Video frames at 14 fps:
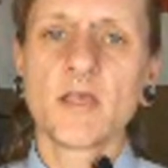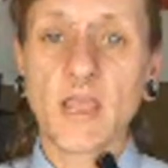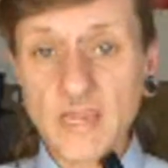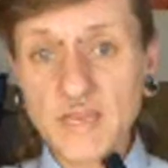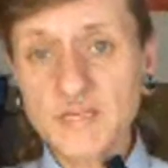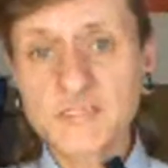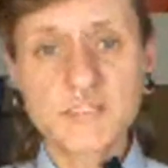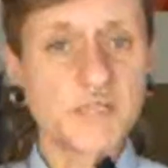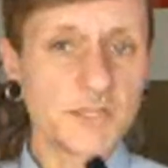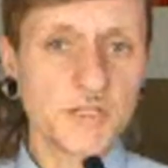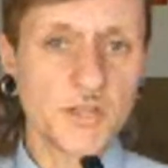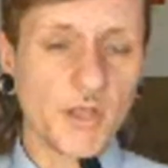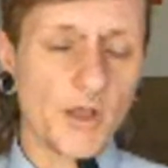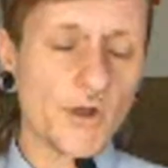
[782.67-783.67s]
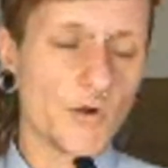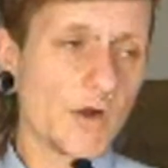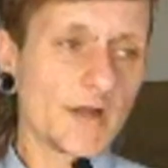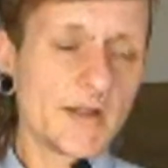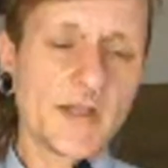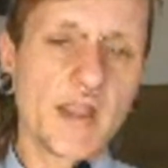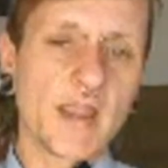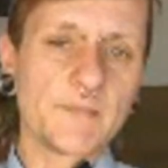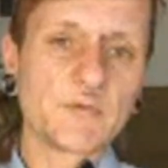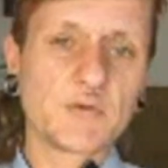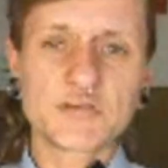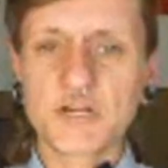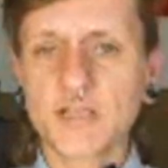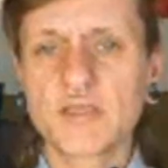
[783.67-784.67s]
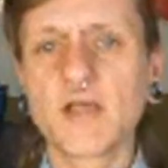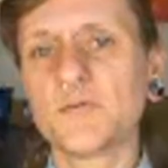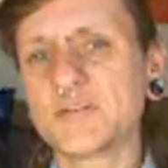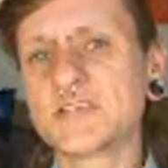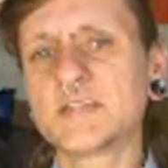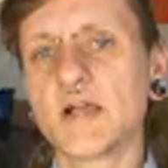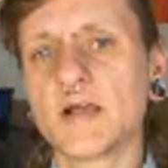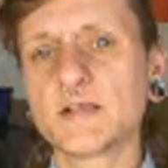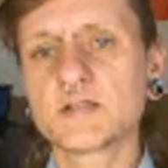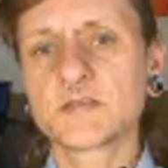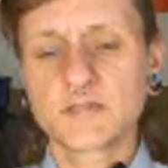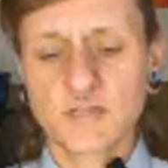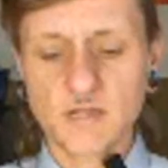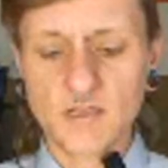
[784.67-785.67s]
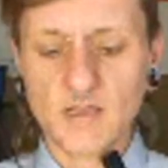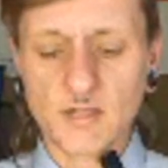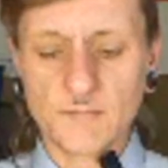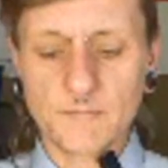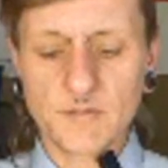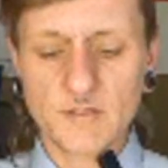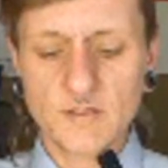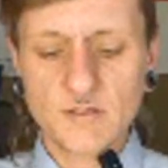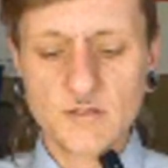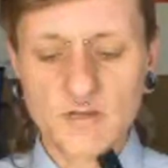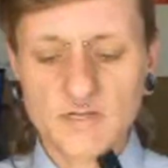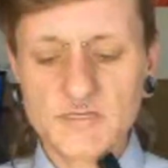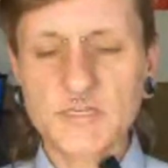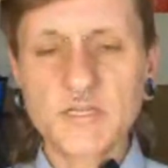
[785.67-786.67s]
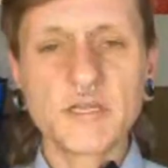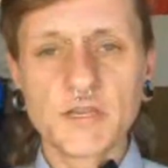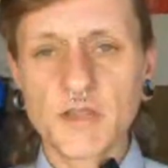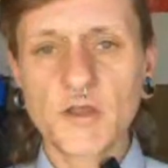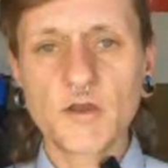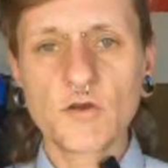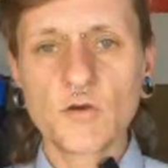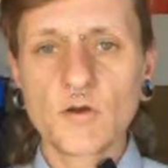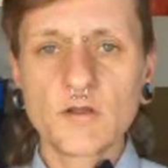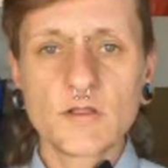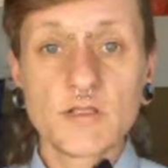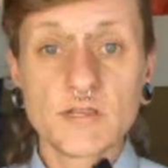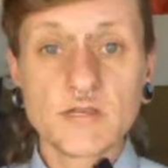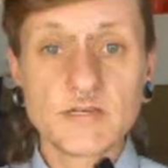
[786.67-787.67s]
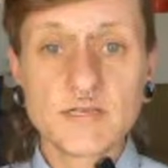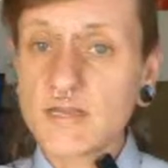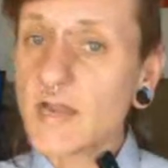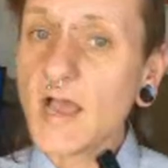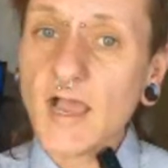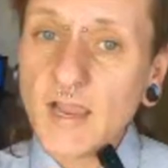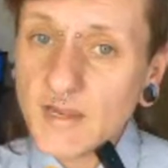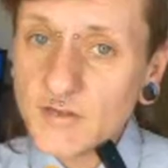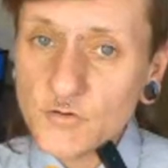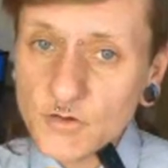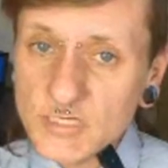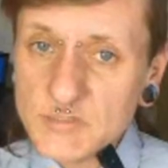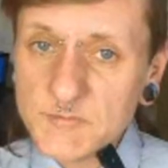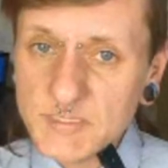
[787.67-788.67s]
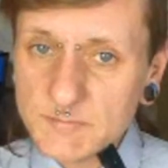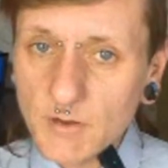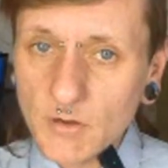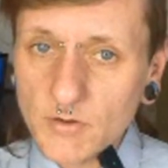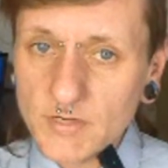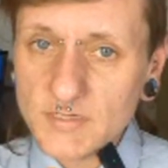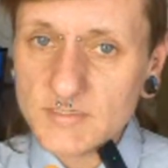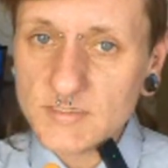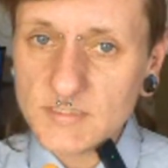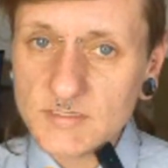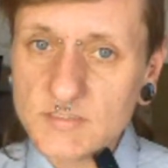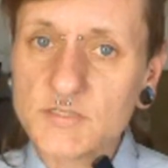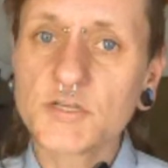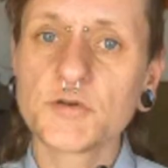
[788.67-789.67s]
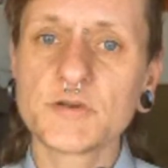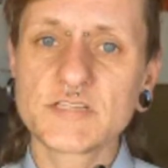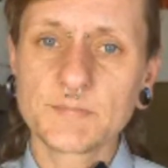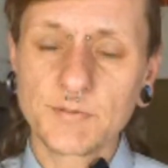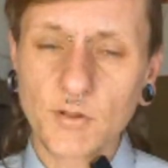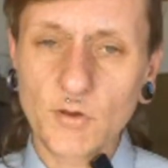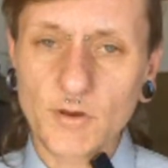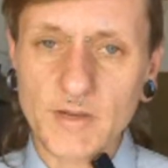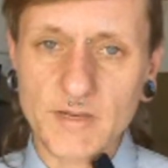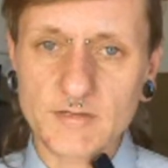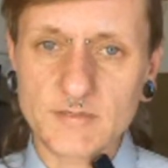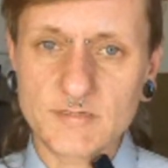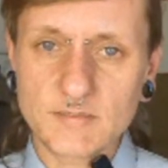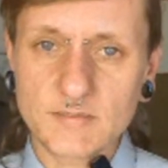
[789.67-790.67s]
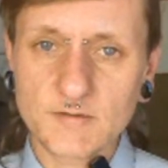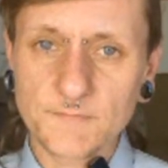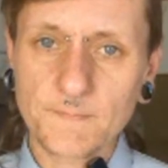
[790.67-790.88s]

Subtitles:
a CEO, unnamed, which I thought was sus. A CEO denied Christmas bonuses to his employees,